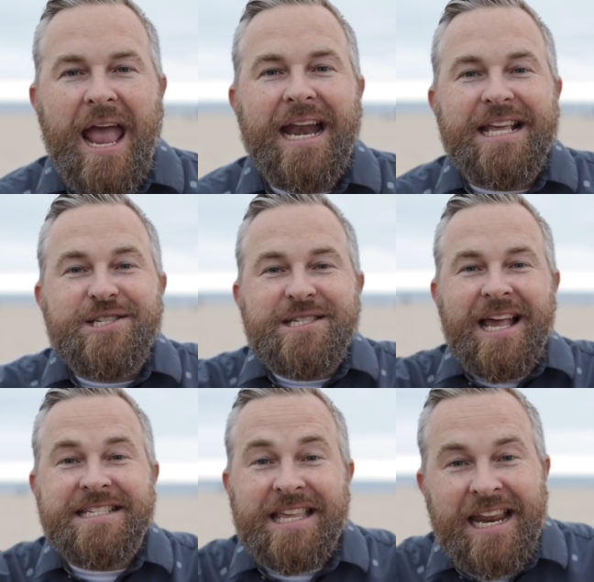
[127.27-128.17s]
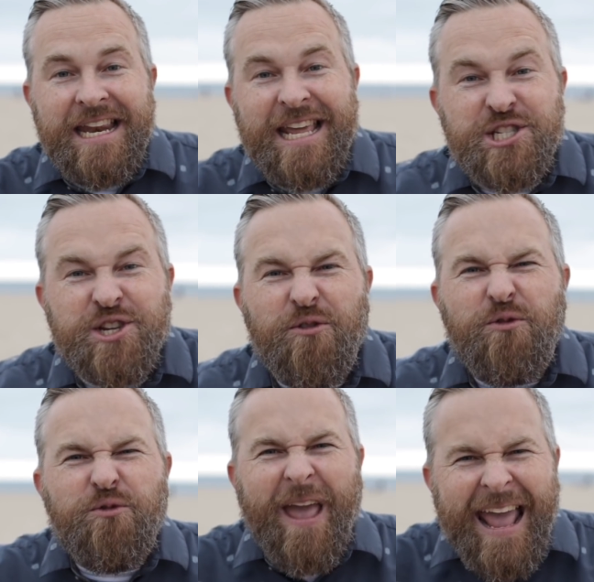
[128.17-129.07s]
And he says that he needs to
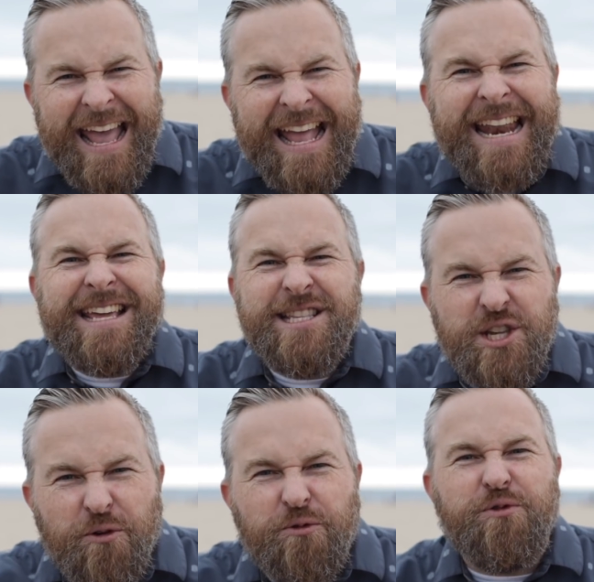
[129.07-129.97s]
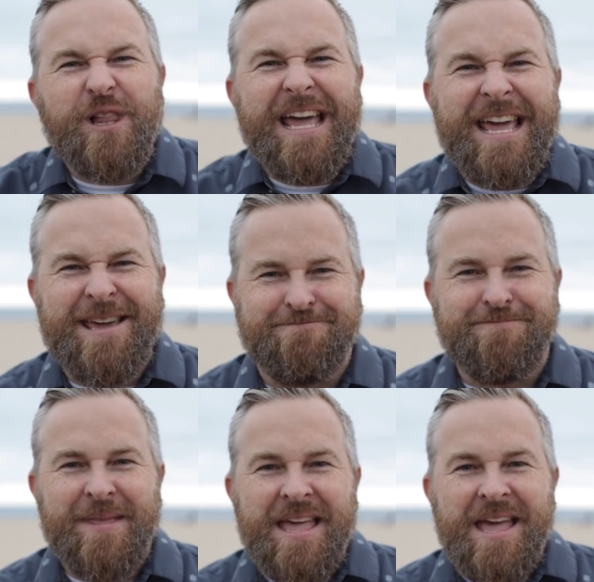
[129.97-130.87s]
fan into flame
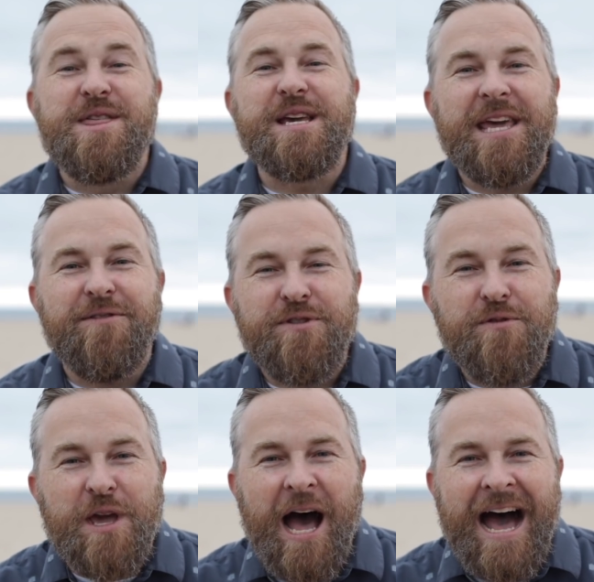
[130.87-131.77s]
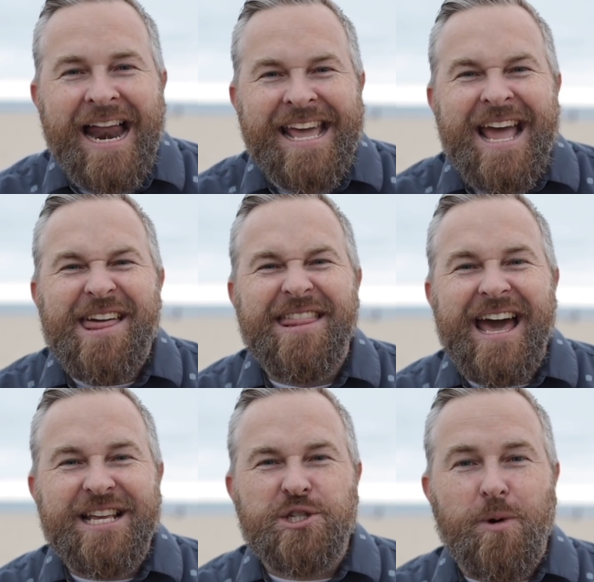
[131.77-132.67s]
the gift of God
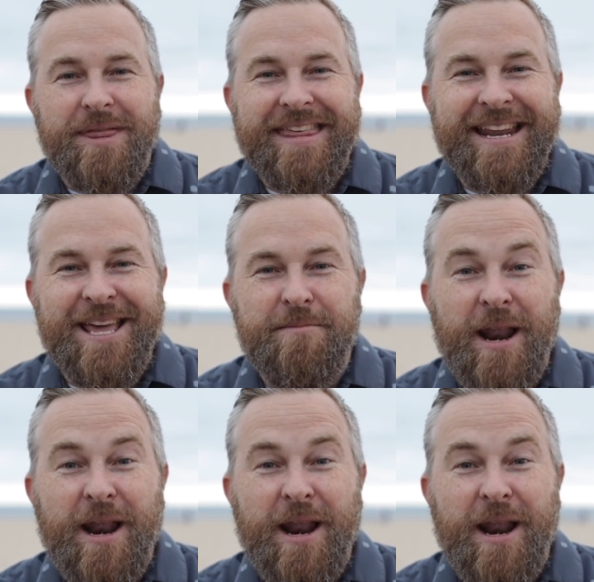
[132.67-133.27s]
that is within him.